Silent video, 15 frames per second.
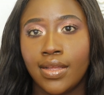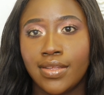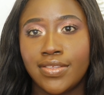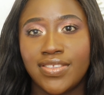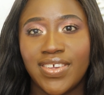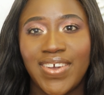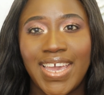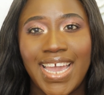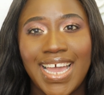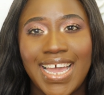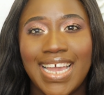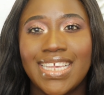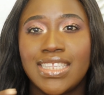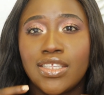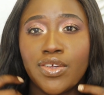So hey
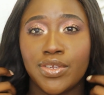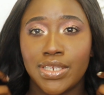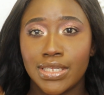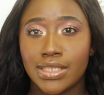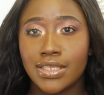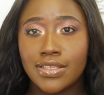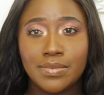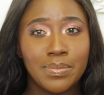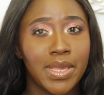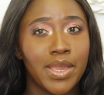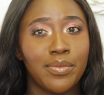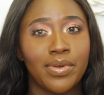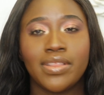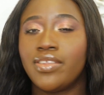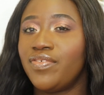guys, so this is me
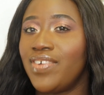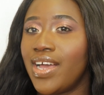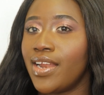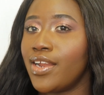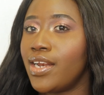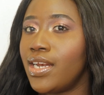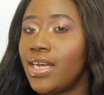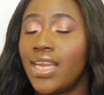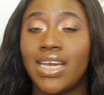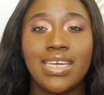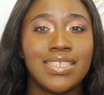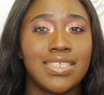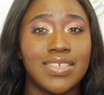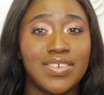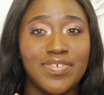with the final
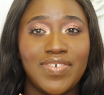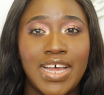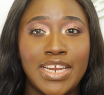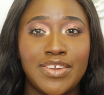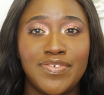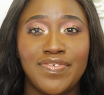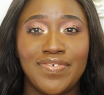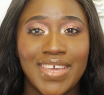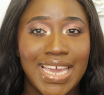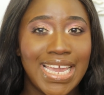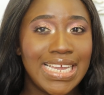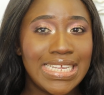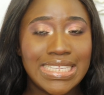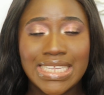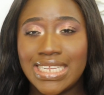look, with the final
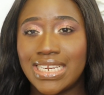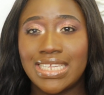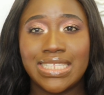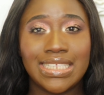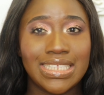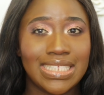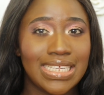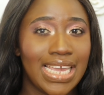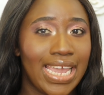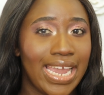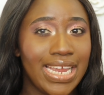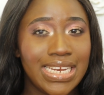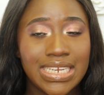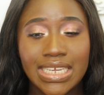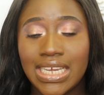face, and this is
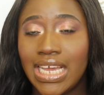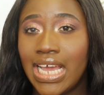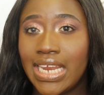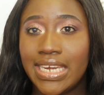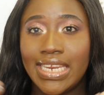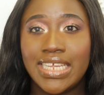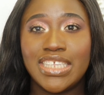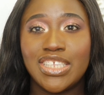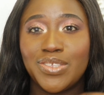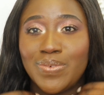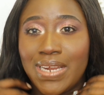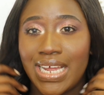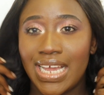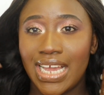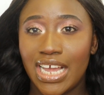it. This is
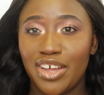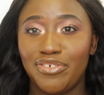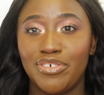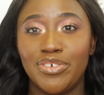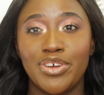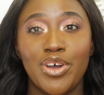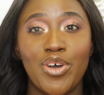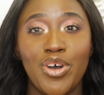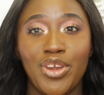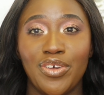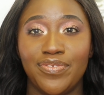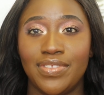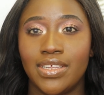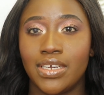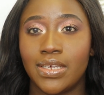what I got from all
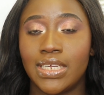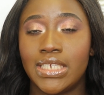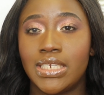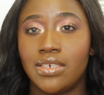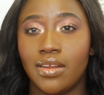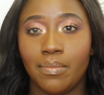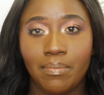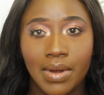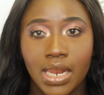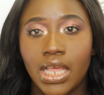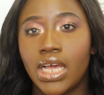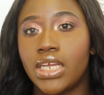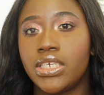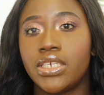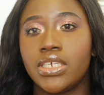of the
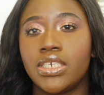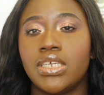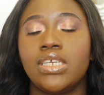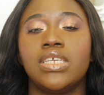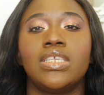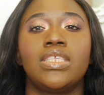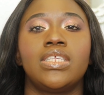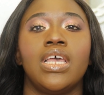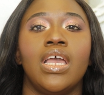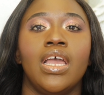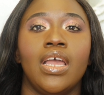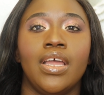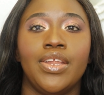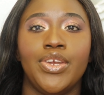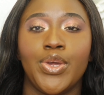blushes,
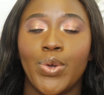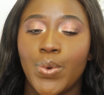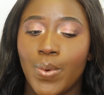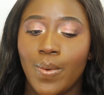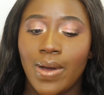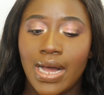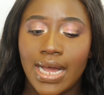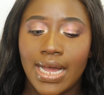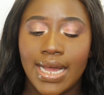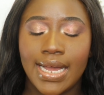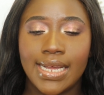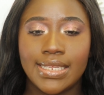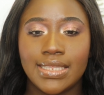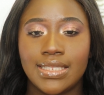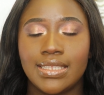the
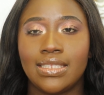quads,